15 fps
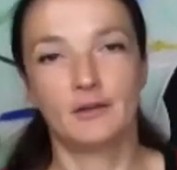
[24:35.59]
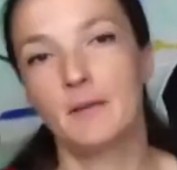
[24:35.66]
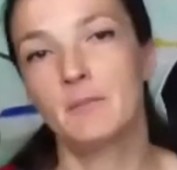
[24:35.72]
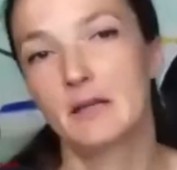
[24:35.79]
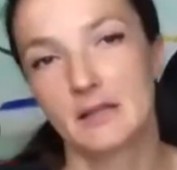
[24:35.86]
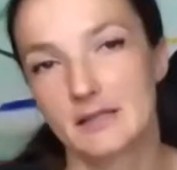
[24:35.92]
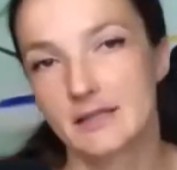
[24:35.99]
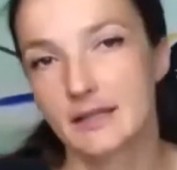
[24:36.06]
I
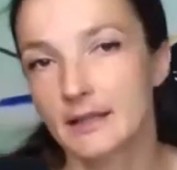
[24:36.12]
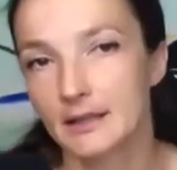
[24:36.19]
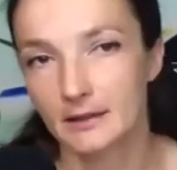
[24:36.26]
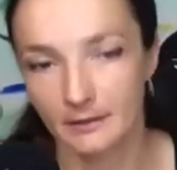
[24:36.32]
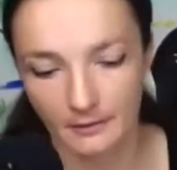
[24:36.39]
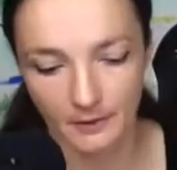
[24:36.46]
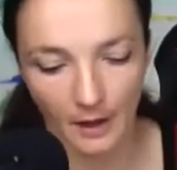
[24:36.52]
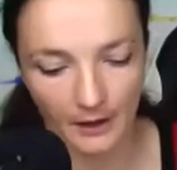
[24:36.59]
mean, the
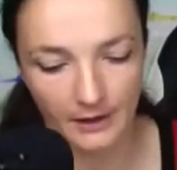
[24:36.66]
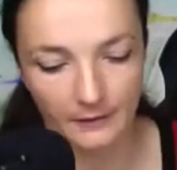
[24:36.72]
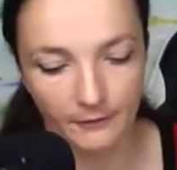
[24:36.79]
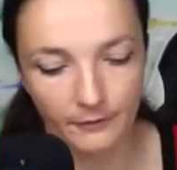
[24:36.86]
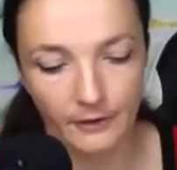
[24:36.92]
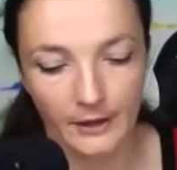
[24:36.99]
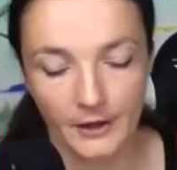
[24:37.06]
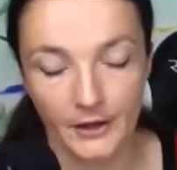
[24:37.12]
second rocket
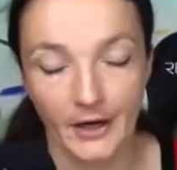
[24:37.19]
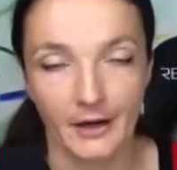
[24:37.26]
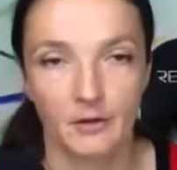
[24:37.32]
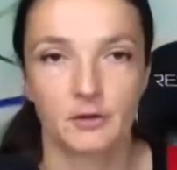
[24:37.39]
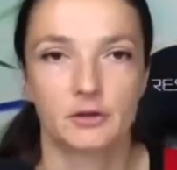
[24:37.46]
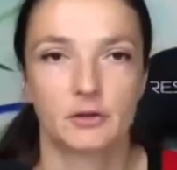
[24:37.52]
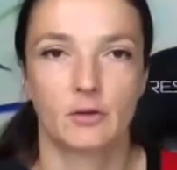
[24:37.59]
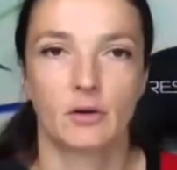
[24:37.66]
flared
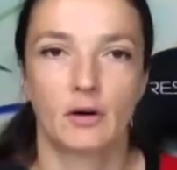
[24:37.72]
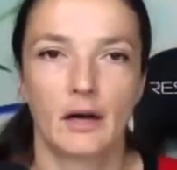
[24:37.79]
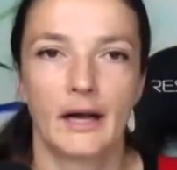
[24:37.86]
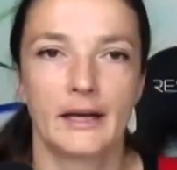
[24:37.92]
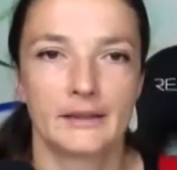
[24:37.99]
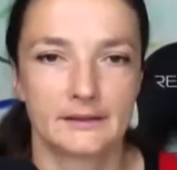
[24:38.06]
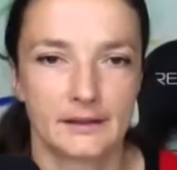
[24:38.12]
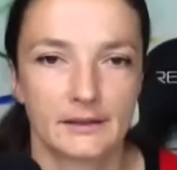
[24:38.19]
out
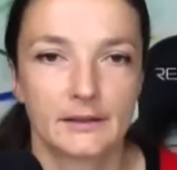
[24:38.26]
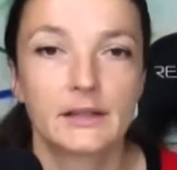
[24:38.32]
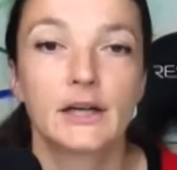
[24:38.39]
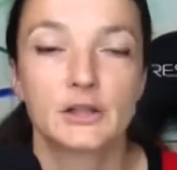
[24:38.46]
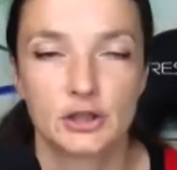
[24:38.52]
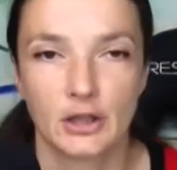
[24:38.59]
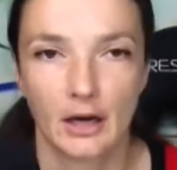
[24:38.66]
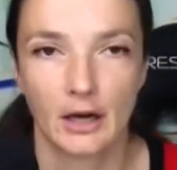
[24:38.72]
as it
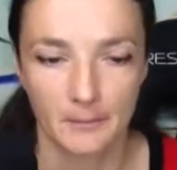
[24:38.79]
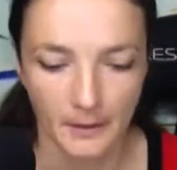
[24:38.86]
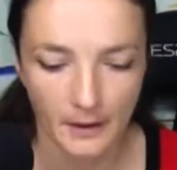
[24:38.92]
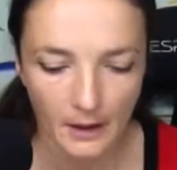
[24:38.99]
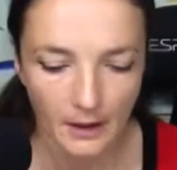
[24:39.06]
touched up.